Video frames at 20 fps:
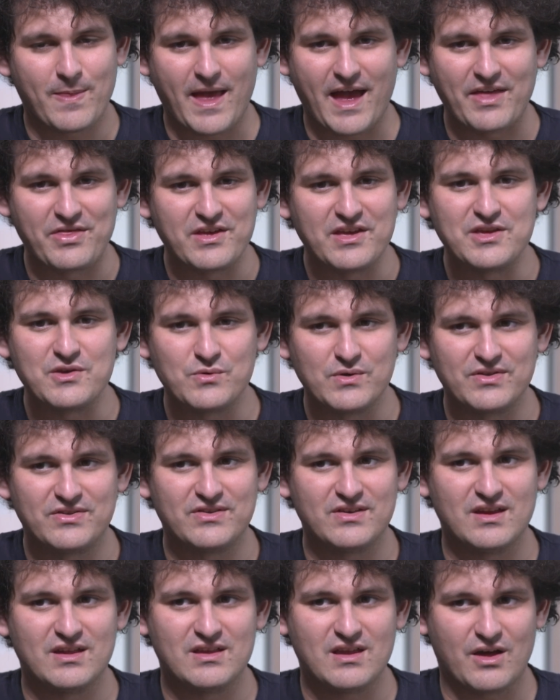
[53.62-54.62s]
I think you would
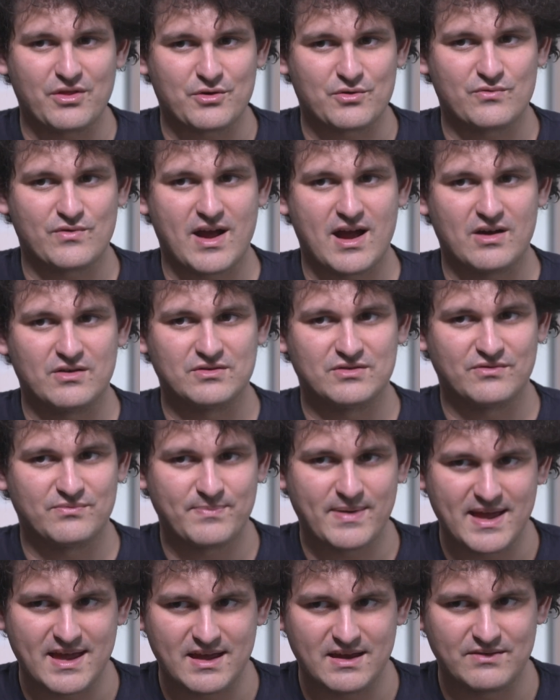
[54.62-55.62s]
see another round of
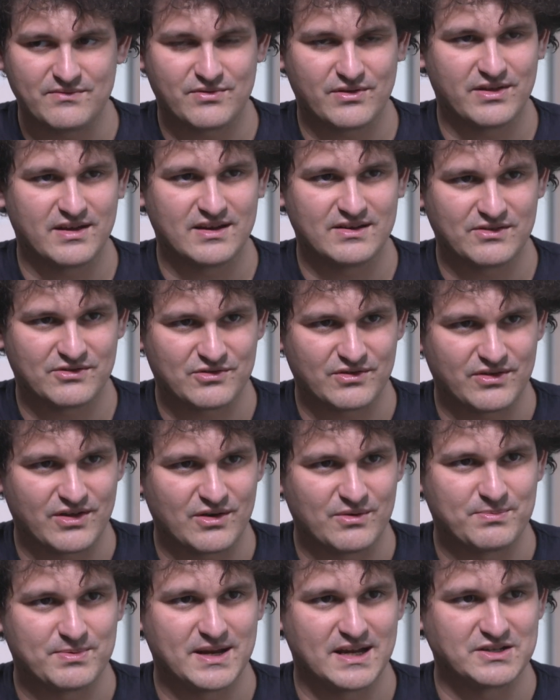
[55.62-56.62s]
pain for the industry that
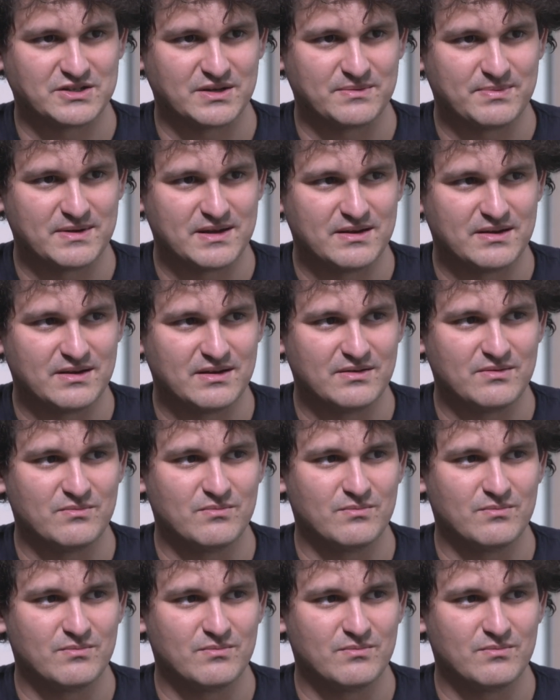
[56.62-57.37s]
would potentially be